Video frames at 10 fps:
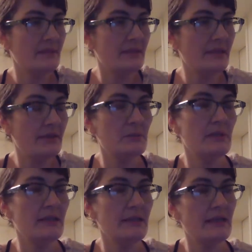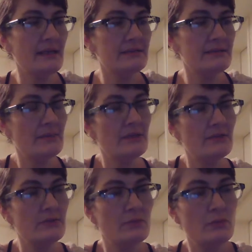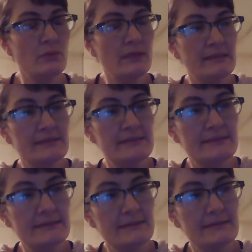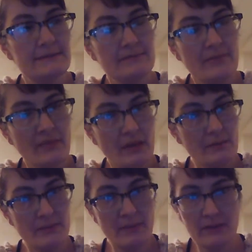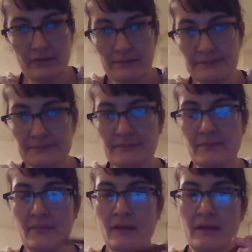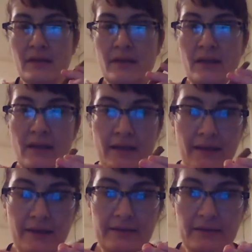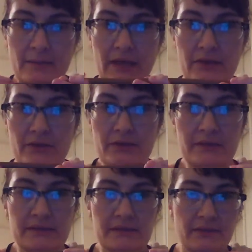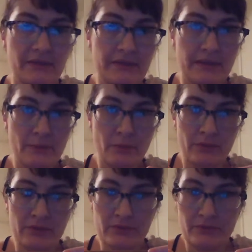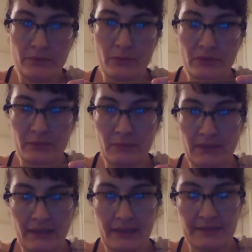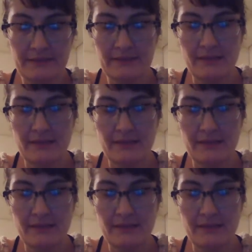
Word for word: the other plant asked about was um, tobacco. And tobacco is very important New World plant